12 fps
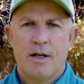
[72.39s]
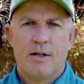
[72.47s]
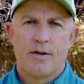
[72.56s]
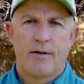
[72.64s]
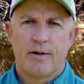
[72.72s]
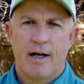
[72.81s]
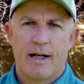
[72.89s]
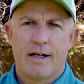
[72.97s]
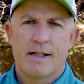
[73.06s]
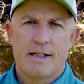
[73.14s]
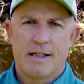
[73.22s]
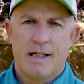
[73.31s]
So I've gotten
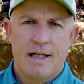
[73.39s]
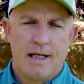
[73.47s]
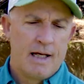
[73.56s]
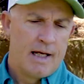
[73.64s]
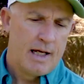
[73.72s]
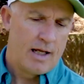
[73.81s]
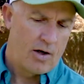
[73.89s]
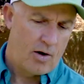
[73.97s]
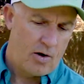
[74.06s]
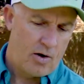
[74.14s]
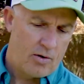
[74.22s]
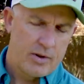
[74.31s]
to see in
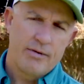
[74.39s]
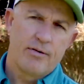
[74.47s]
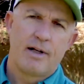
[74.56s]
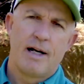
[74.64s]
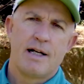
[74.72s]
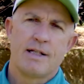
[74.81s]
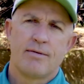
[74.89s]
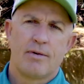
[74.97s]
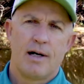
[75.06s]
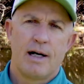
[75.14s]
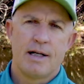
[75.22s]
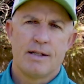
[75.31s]
all different kinds of
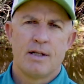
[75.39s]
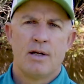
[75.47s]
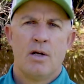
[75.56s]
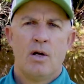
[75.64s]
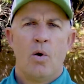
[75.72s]
rods